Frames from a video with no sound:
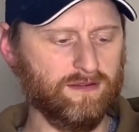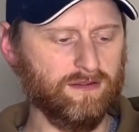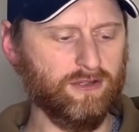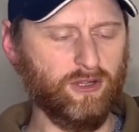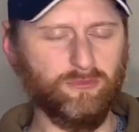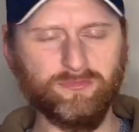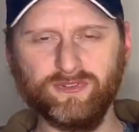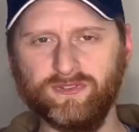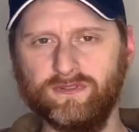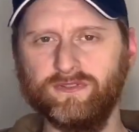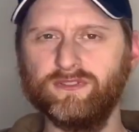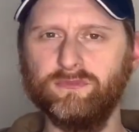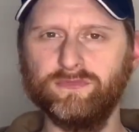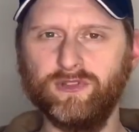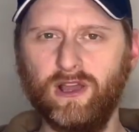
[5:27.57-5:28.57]
loops
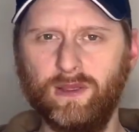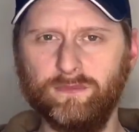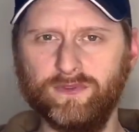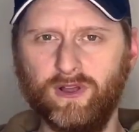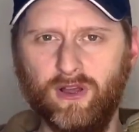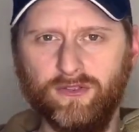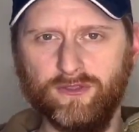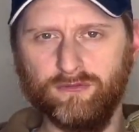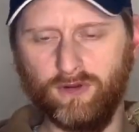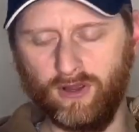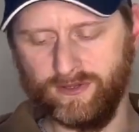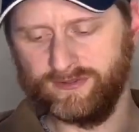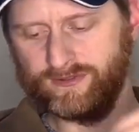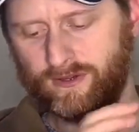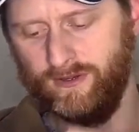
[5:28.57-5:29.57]
sometimes aren't the
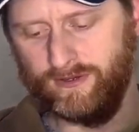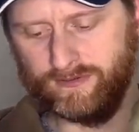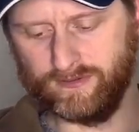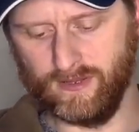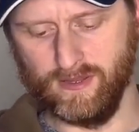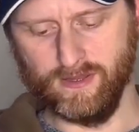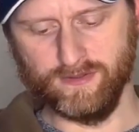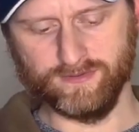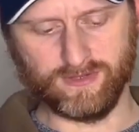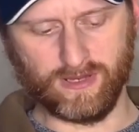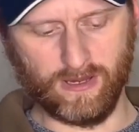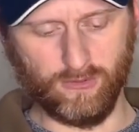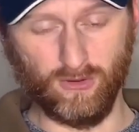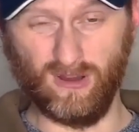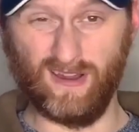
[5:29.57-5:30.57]
right size.
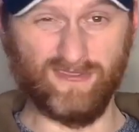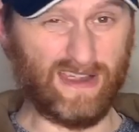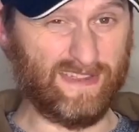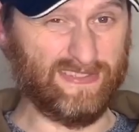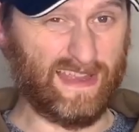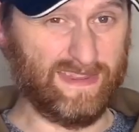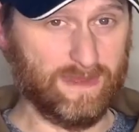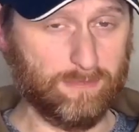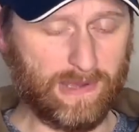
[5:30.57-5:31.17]
So I've had that in the